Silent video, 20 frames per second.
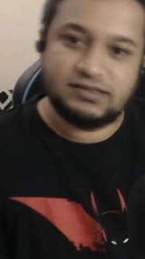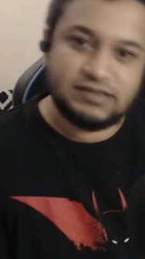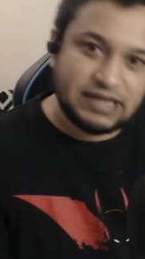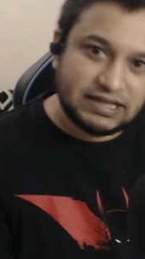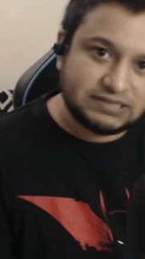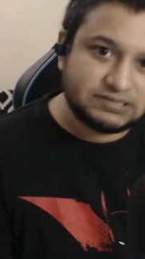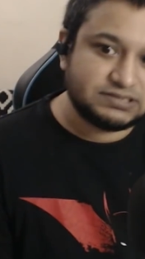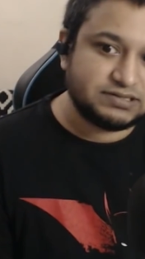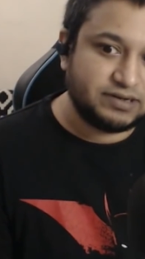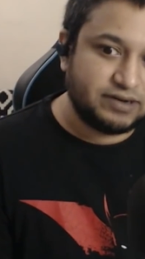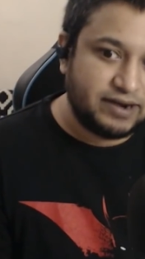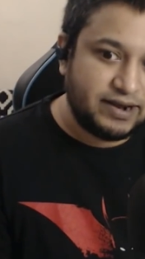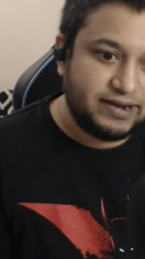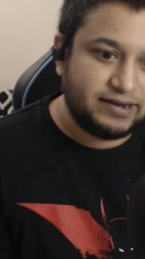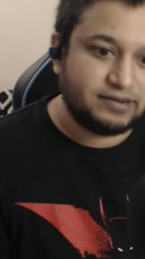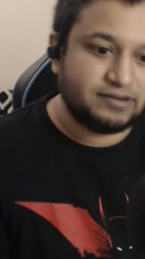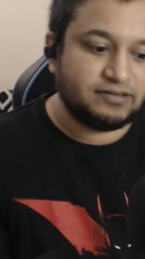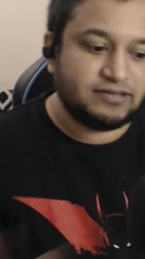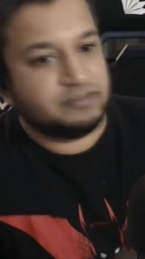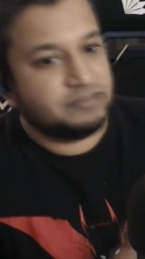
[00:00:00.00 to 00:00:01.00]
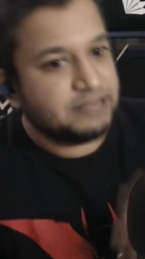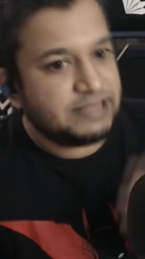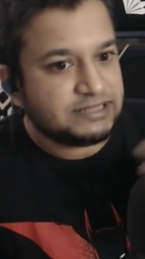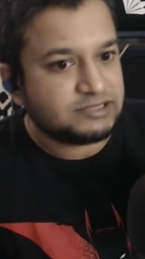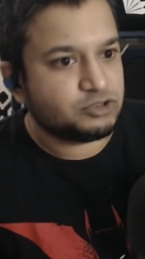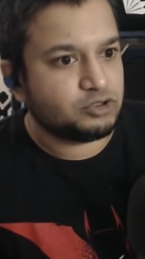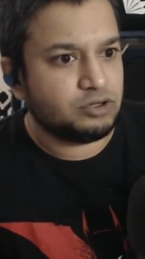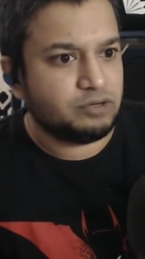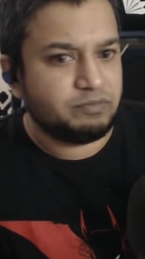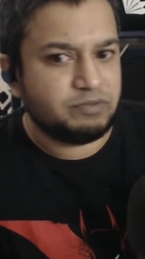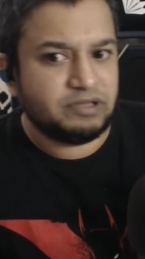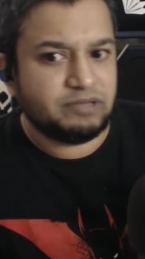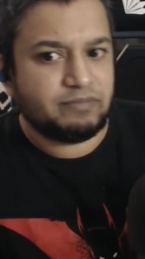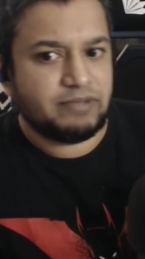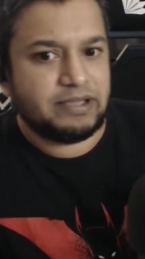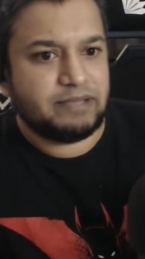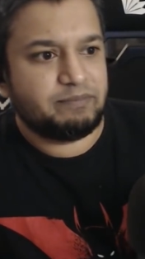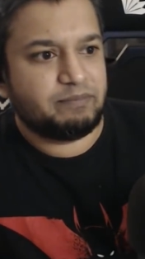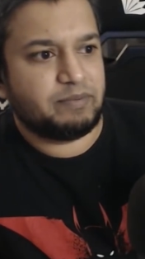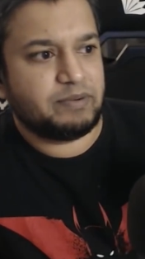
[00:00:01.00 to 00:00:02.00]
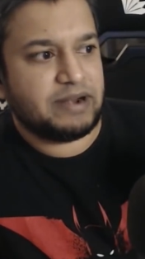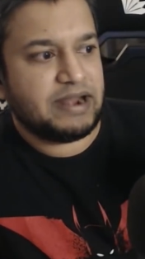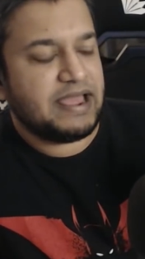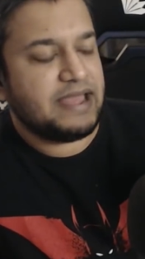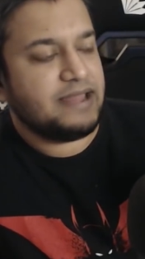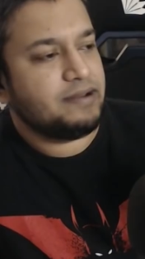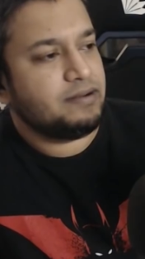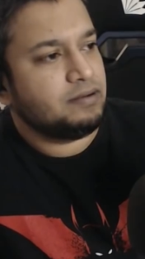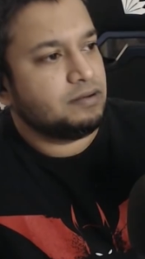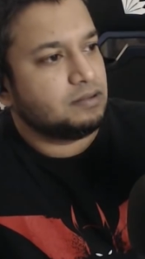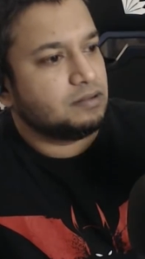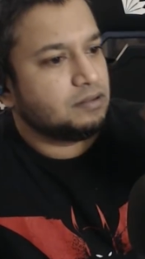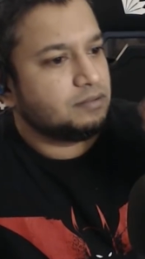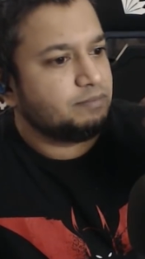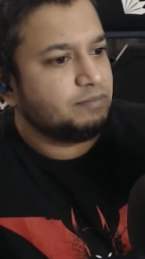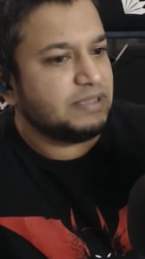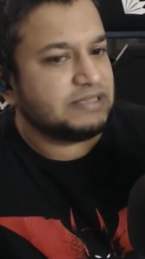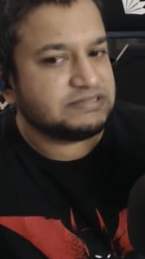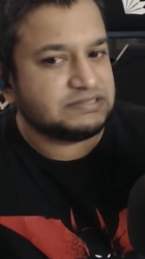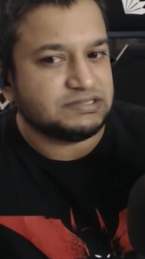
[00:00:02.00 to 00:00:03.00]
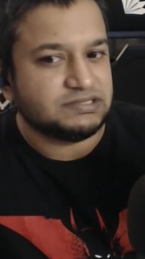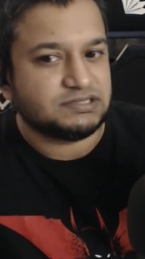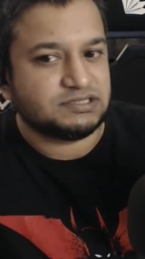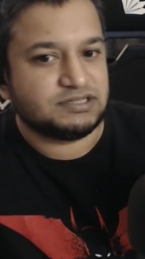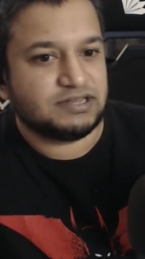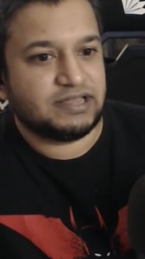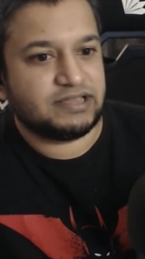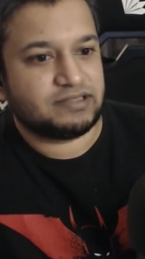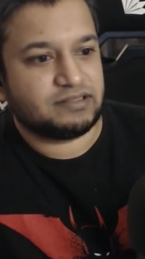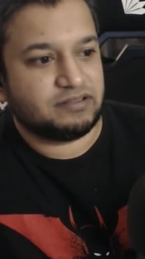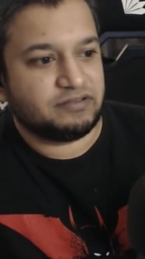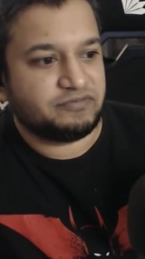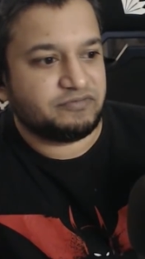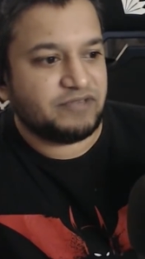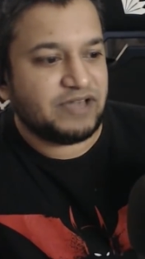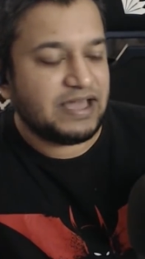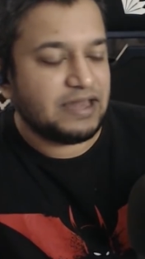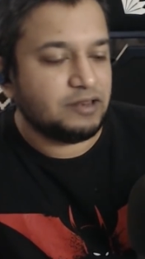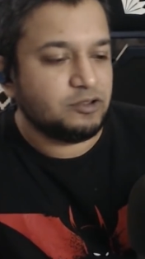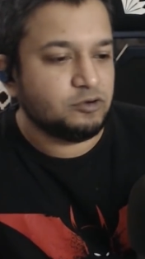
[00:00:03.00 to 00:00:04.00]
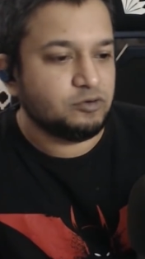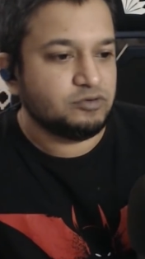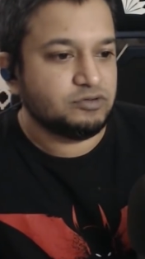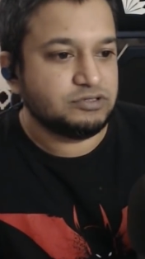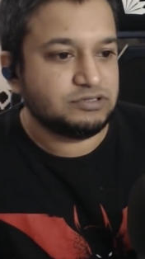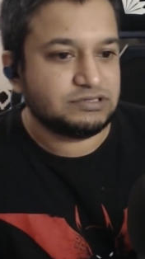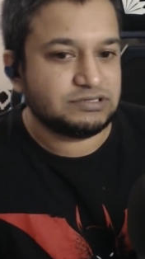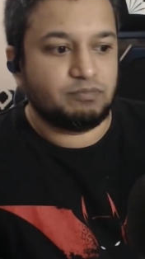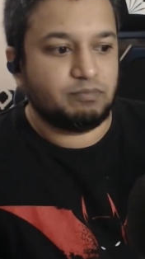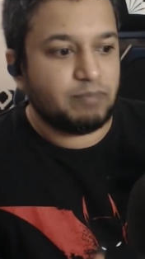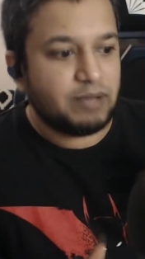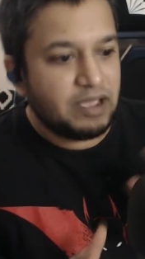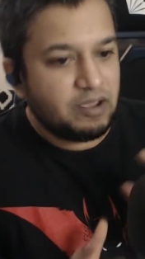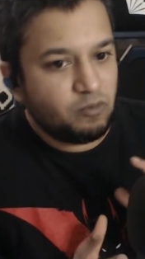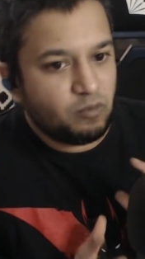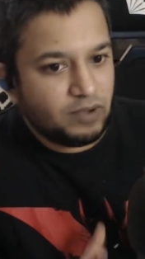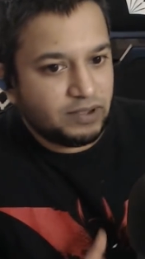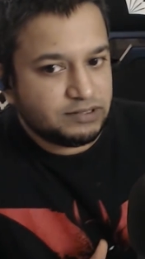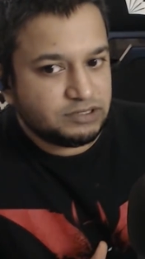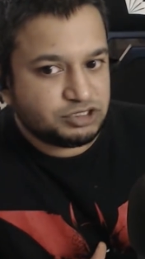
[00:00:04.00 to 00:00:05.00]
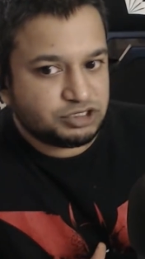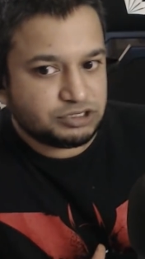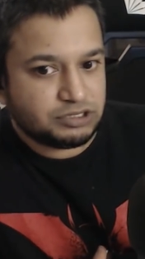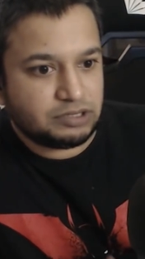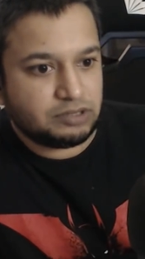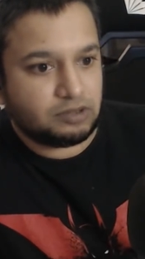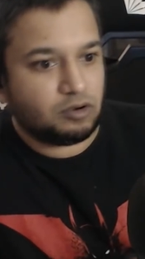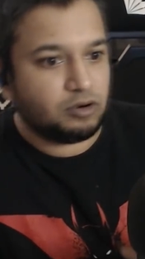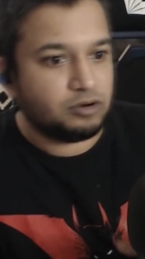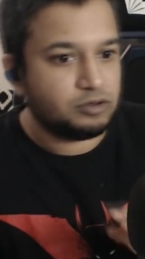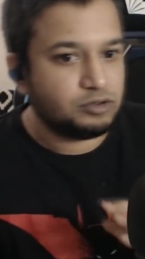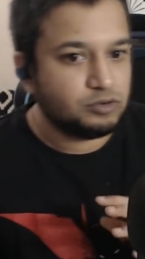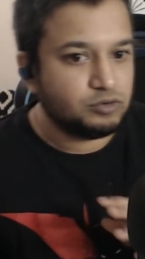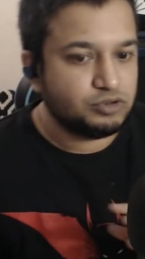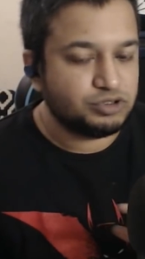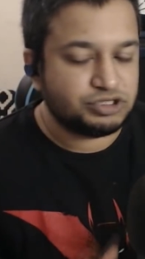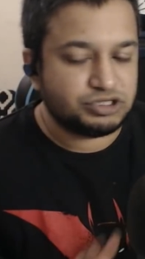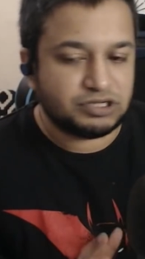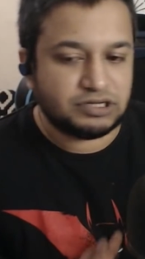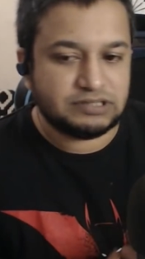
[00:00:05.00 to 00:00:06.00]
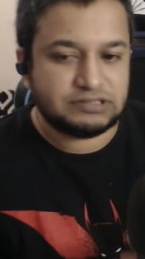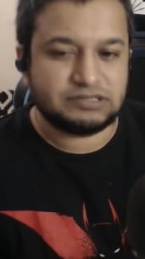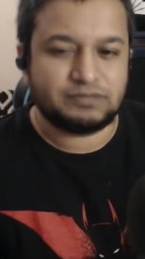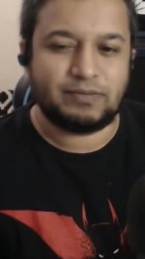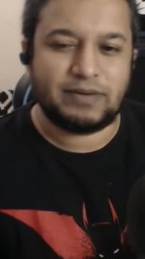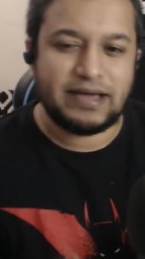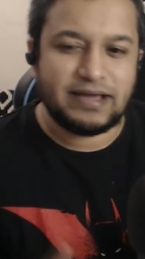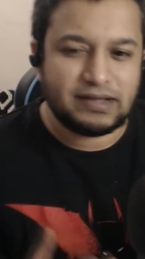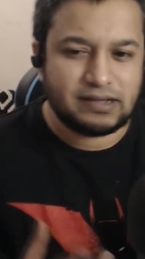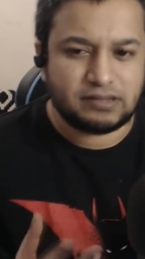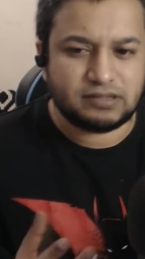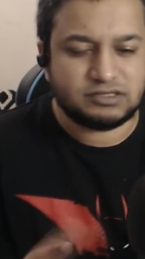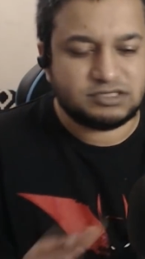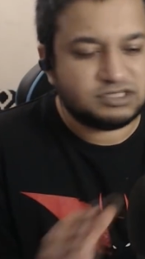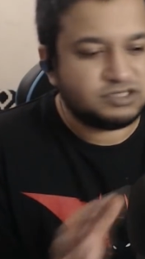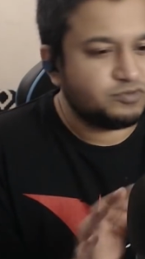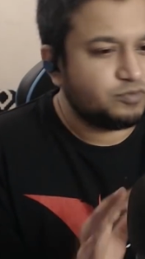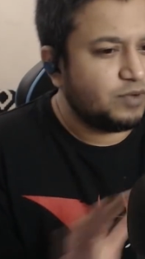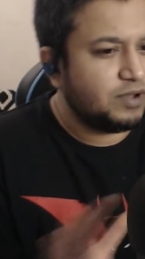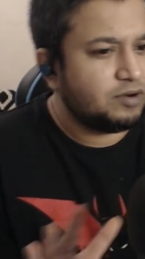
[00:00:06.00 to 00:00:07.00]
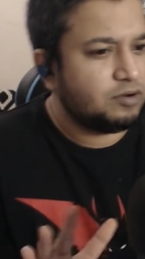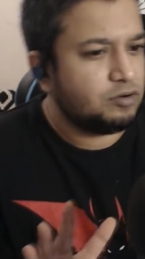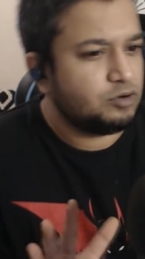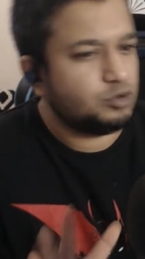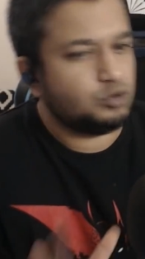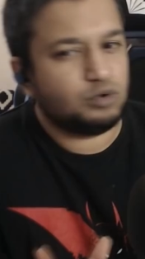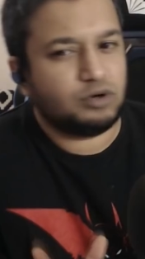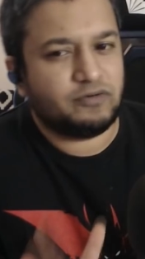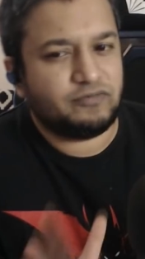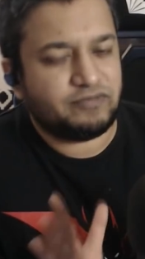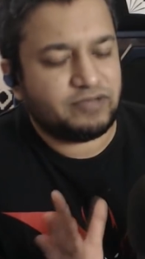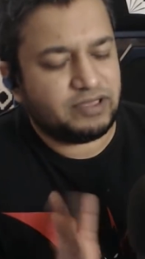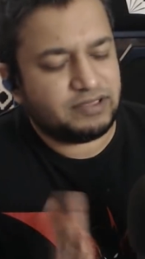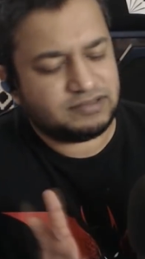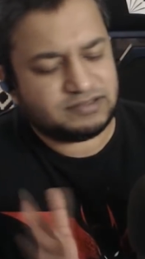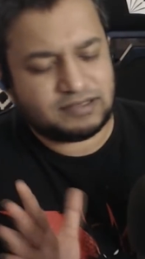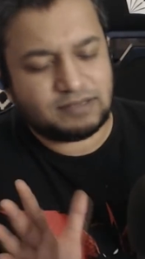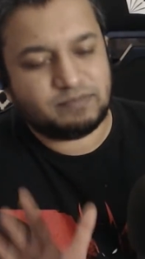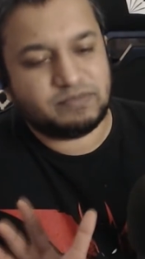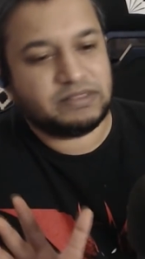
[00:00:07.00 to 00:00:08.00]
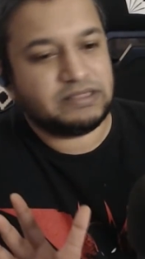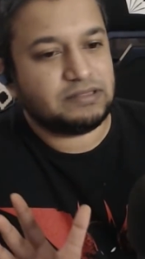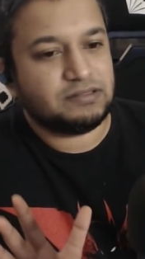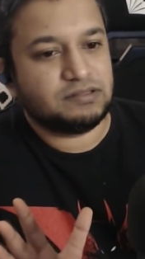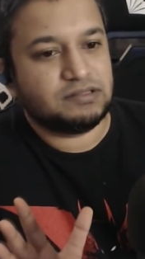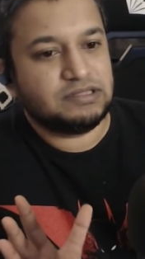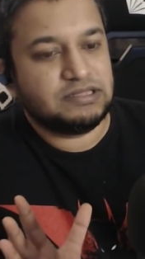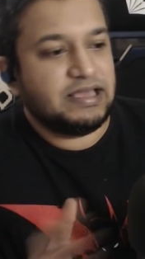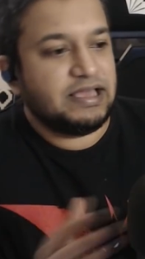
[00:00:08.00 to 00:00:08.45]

That's right. That's going to be my brand message. Like the values. Buy one shirt or 2 shirts. Buy just 1 or 2 of something.